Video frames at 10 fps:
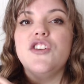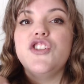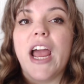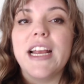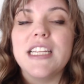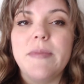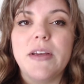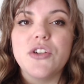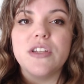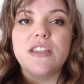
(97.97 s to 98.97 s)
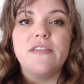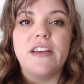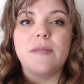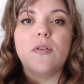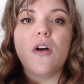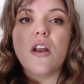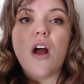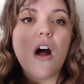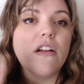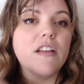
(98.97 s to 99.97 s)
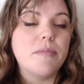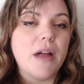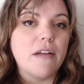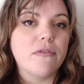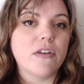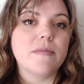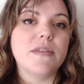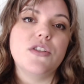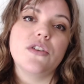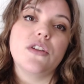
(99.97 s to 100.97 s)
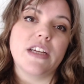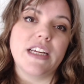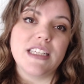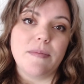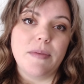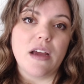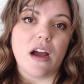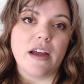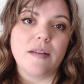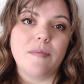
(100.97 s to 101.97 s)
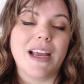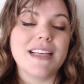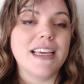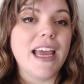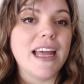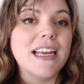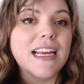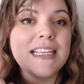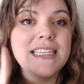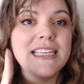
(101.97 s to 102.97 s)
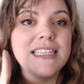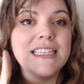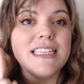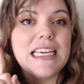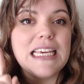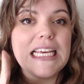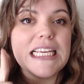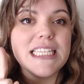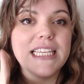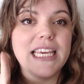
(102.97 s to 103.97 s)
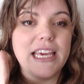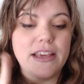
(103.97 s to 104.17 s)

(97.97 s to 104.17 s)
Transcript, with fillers: check to make sure it's available on all the platforms that you're looking to be on. Because again, consistency is key.